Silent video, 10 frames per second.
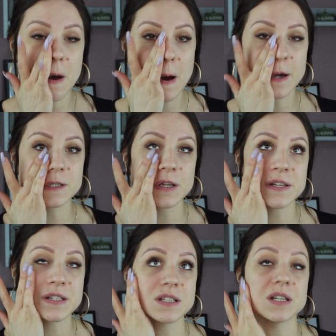oh, it's
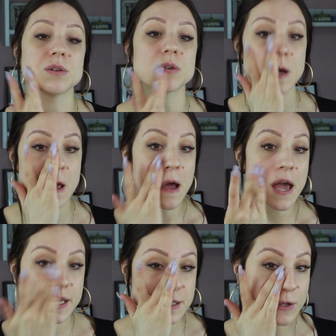like silk.
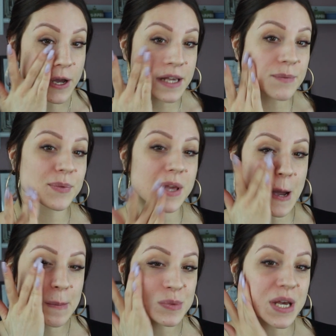It's like, it
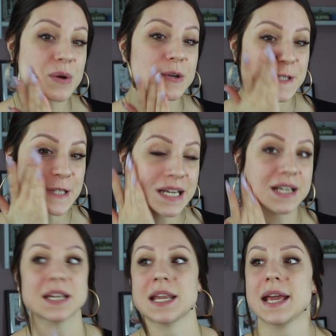comes out
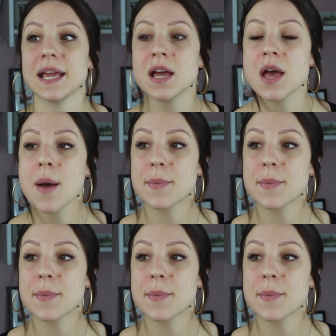silicone-y,